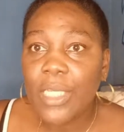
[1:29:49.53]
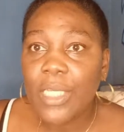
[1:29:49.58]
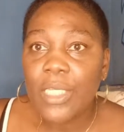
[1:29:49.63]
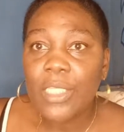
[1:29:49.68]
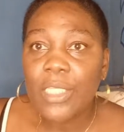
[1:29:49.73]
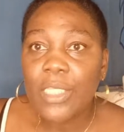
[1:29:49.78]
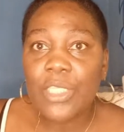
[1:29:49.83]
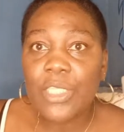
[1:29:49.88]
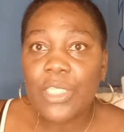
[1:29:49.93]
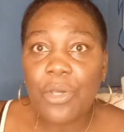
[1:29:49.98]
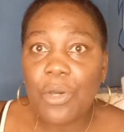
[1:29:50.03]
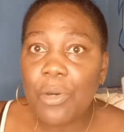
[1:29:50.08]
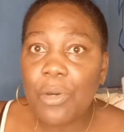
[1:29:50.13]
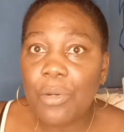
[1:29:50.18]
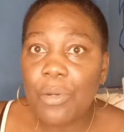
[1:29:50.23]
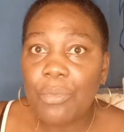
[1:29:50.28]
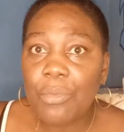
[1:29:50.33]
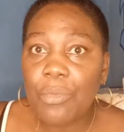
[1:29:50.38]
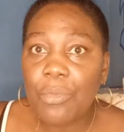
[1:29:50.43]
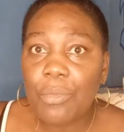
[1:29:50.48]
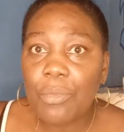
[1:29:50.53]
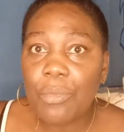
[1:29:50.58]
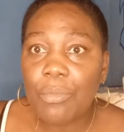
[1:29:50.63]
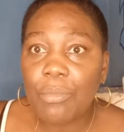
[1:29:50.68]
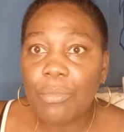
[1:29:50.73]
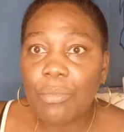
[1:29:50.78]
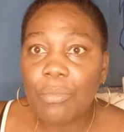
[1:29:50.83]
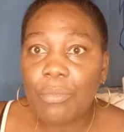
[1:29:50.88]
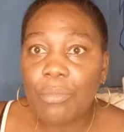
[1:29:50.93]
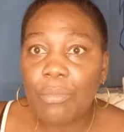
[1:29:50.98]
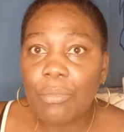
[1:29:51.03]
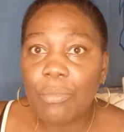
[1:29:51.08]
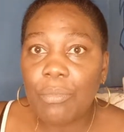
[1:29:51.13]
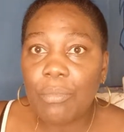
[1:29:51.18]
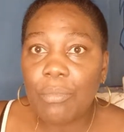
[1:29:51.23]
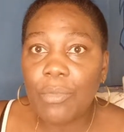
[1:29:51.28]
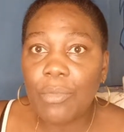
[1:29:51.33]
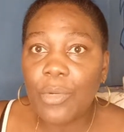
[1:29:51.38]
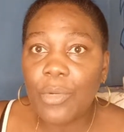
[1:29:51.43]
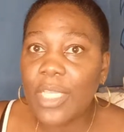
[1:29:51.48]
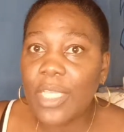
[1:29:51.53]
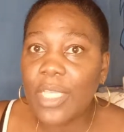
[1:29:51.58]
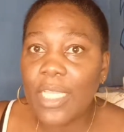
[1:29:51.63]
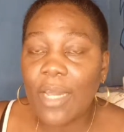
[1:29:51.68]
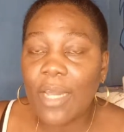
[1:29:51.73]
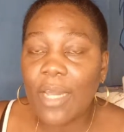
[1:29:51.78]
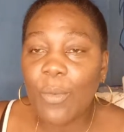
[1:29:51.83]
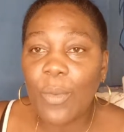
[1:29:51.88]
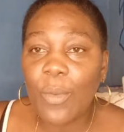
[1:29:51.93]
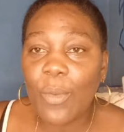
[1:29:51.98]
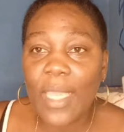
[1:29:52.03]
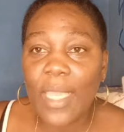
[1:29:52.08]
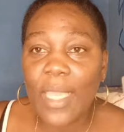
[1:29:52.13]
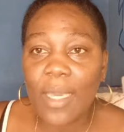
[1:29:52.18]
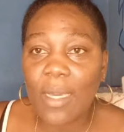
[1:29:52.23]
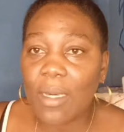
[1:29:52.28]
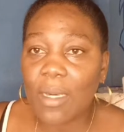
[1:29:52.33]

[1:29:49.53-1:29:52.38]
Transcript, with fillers: So, within a week,